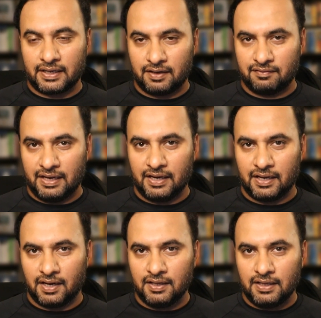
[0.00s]
of
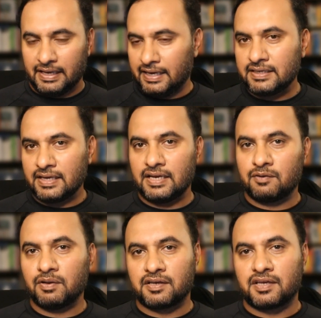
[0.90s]
data, it
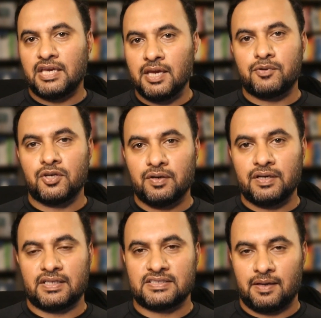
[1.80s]
will keep doing
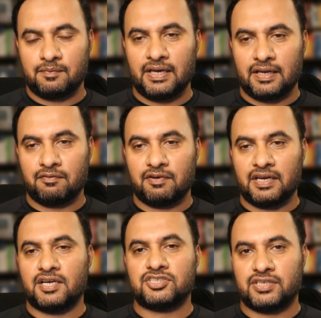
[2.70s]
the same thing and
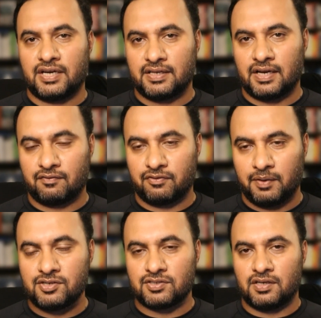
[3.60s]
regurgitate that
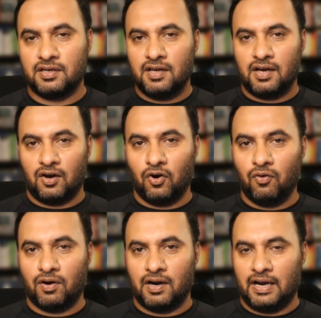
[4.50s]
information
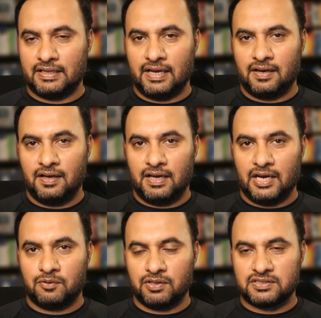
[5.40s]
over, and then
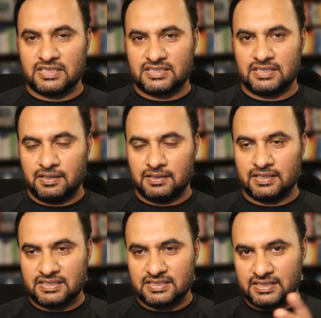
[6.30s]
it will the
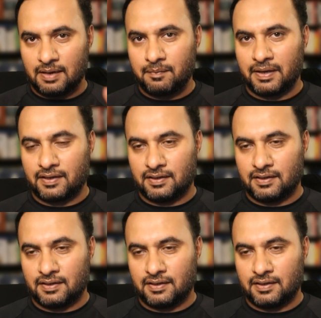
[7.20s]
systemic